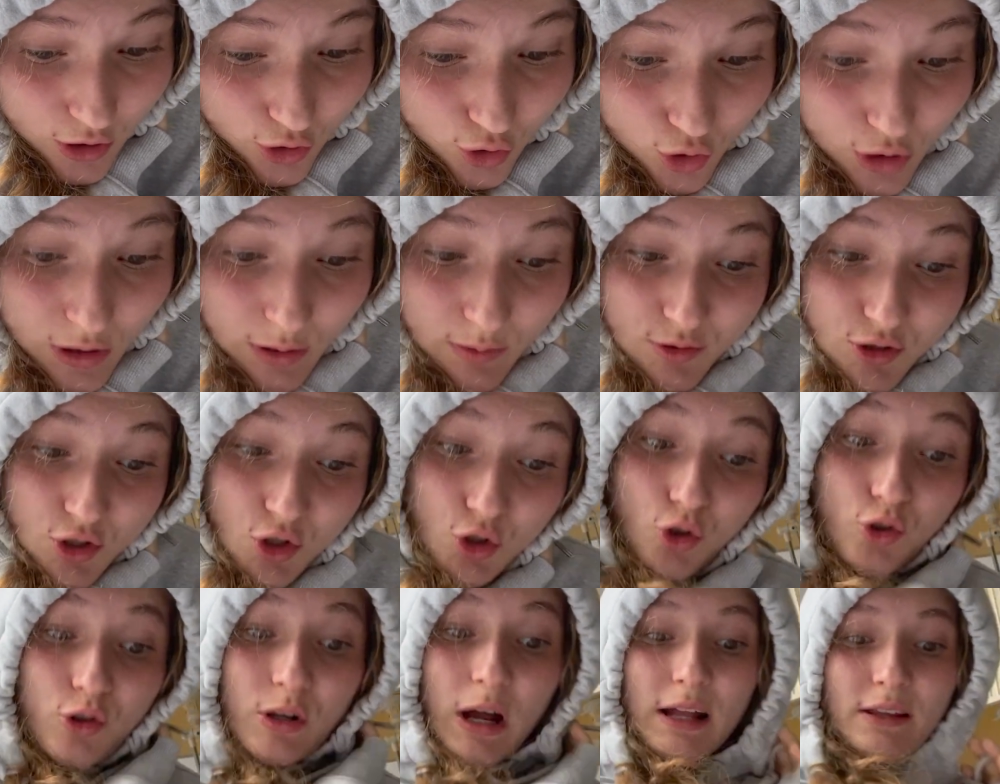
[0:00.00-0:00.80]
There was a
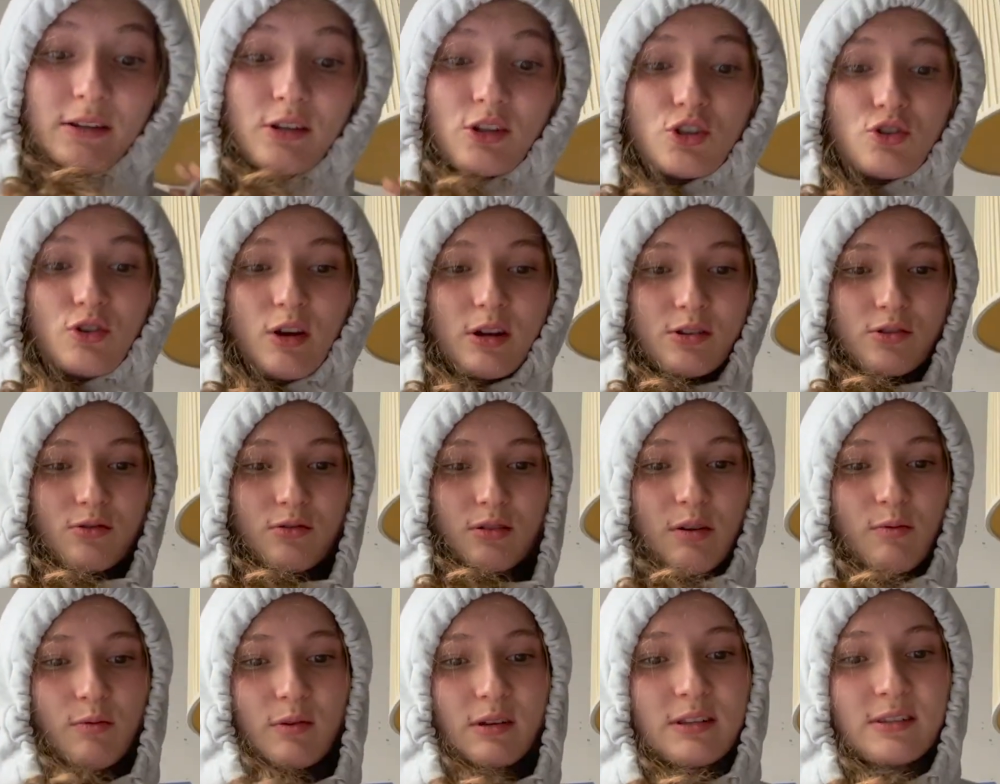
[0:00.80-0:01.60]
united
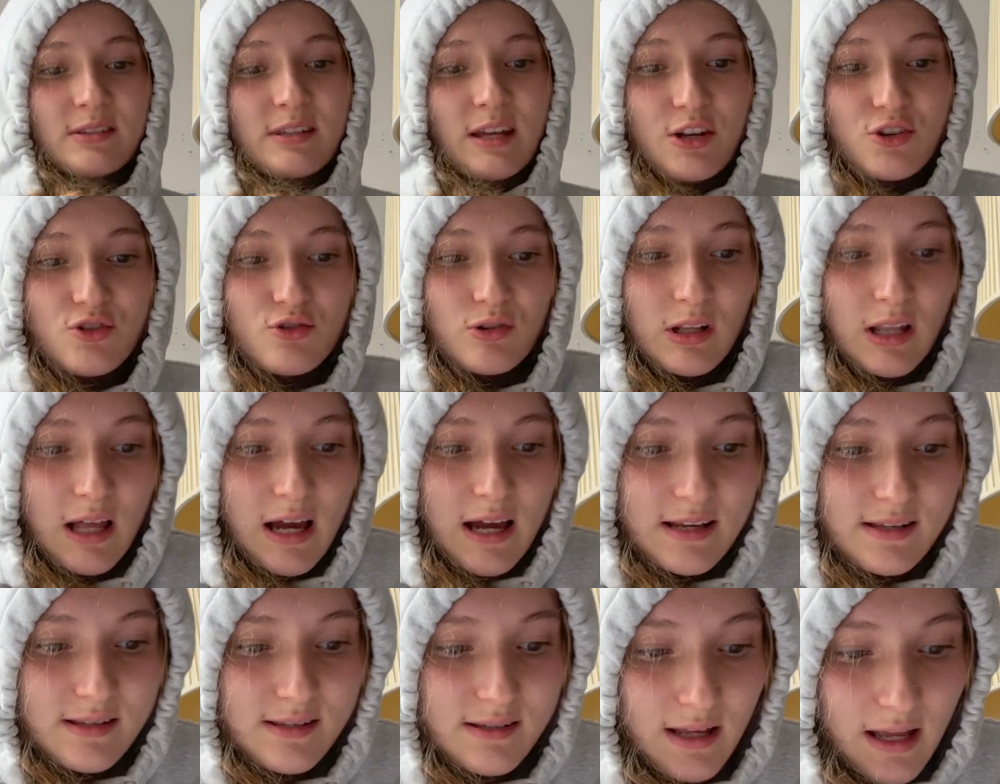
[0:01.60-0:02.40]
treasury with
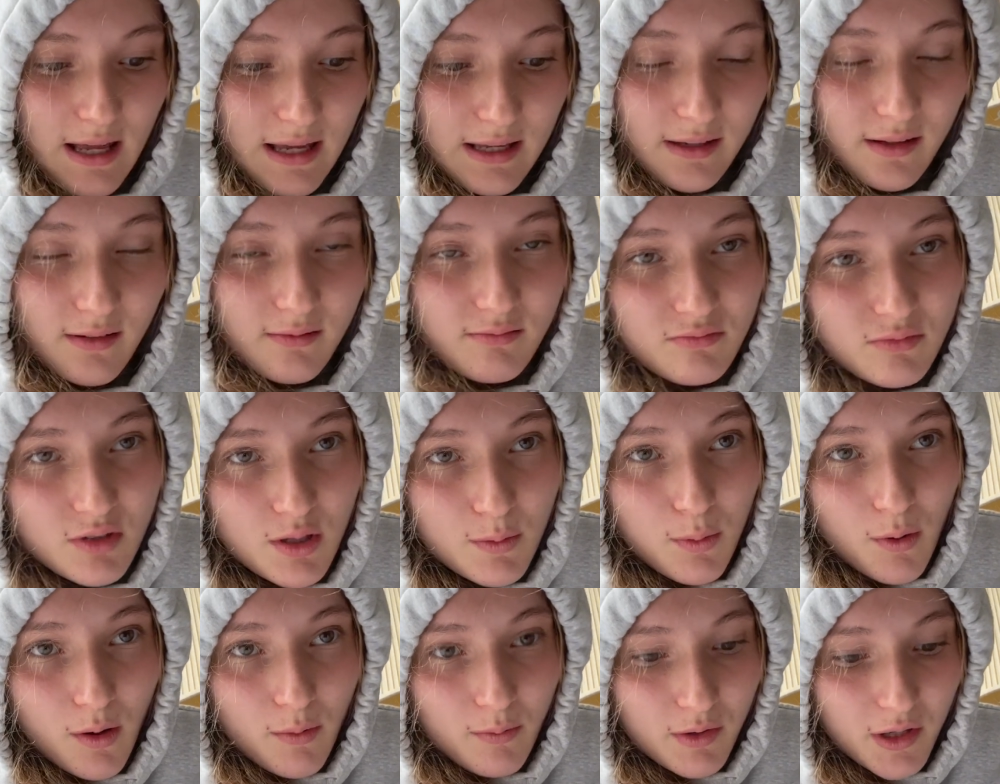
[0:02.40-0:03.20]
centralized like
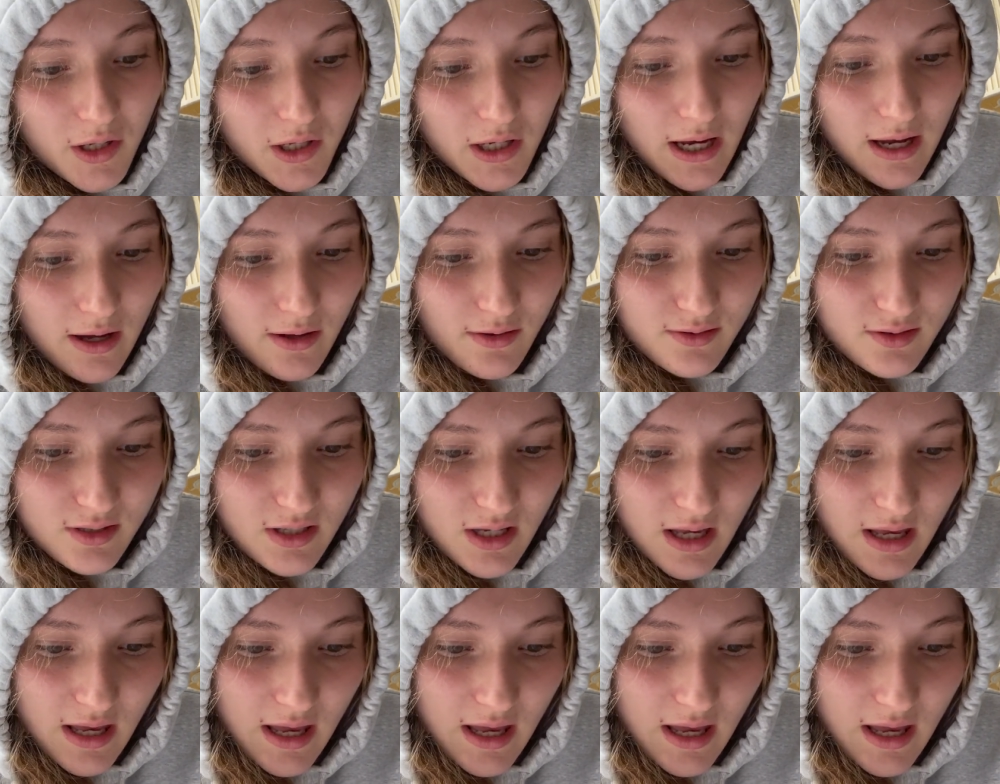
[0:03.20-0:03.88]
department accounts,